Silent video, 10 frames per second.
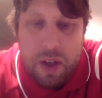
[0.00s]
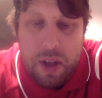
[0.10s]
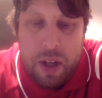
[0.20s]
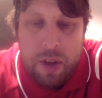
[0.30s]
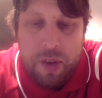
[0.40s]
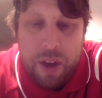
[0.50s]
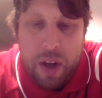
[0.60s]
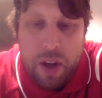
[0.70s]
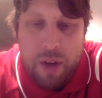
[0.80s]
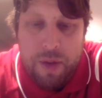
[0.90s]
instead
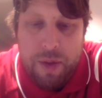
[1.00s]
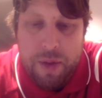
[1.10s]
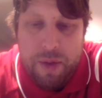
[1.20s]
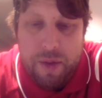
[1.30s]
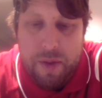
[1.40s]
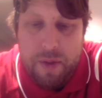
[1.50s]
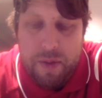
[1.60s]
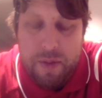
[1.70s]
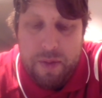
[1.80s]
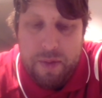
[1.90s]
of
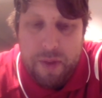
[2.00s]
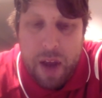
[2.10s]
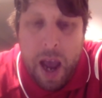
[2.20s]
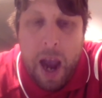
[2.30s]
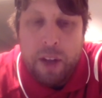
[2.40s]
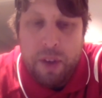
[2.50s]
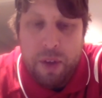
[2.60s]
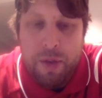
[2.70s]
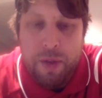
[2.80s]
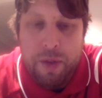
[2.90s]

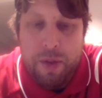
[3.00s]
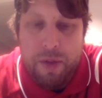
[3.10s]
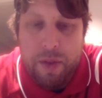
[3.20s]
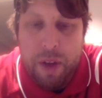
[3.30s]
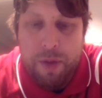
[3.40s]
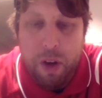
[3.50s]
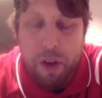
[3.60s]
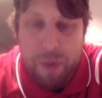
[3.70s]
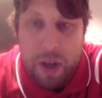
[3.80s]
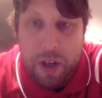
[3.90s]
active
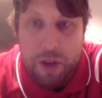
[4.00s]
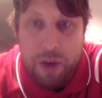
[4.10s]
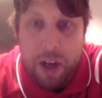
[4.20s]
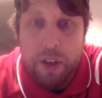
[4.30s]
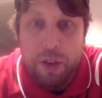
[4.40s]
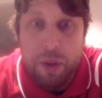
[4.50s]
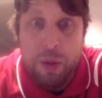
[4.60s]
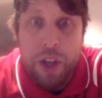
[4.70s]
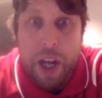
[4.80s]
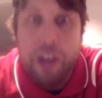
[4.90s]
involvement in trying to
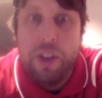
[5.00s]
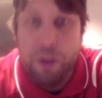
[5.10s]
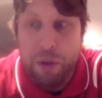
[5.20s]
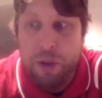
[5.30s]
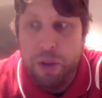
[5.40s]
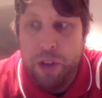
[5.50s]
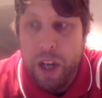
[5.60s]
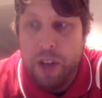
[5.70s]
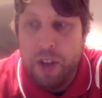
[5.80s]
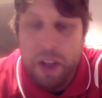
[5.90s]
change
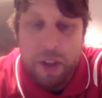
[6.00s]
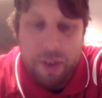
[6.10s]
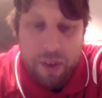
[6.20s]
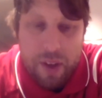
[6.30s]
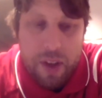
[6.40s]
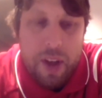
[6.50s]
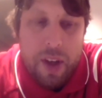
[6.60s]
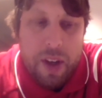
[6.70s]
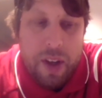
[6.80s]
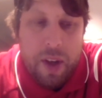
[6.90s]
things.
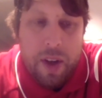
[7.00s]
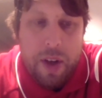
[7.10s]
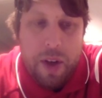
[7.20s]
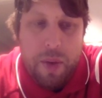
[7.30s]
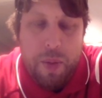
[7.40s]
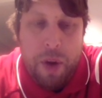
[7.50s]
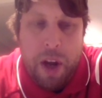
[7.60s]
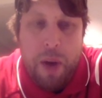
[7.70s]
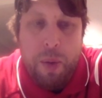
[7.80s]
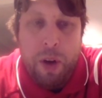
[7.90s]
When
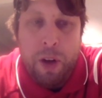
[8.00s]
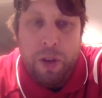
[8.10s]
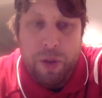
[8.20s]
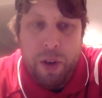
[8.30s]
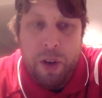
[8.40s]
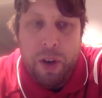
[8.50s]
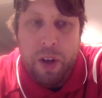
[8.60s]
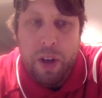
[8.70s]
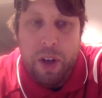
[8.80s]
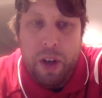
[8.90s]
I worked for
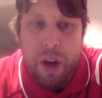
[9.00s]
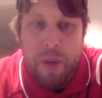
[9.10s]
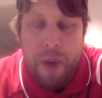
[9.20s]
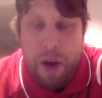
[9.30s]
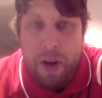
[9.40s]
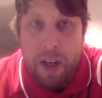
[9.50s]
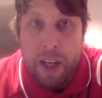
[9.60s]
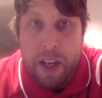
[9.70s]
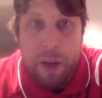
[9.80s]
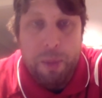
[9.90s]

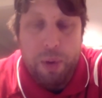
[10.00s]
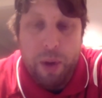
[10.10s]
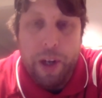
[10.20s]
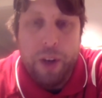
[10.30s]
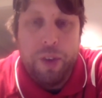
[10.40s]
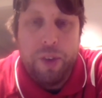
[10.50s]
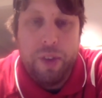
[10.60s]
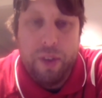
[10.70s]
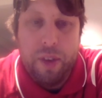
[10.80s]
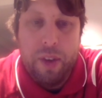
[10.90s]
American employers,
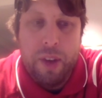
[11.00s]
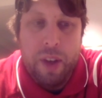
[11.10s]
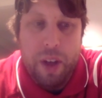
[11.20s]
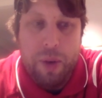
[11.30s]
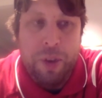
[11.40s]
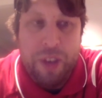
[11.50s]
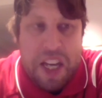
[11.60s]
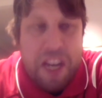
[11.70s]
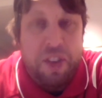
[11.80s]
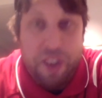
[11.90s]
it was
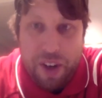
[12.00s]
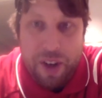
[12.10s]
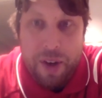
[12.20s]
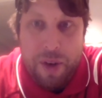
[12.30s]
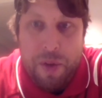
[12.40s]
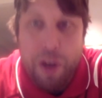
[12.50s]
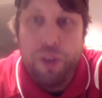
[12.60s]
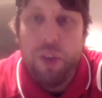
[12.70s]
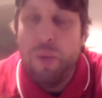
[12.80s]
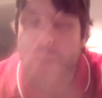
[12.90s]
easier. When
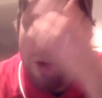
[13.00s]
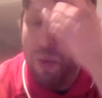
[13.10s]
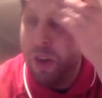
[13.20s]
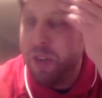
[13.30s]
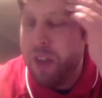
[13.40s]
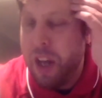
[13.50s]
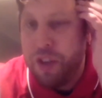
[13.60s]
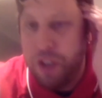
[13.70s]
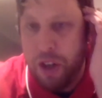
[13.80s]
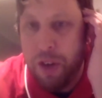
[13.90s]
I worked
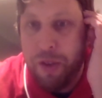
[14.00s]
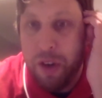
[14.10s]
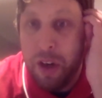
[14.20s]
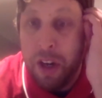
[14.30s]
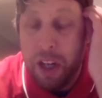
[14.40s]
last year for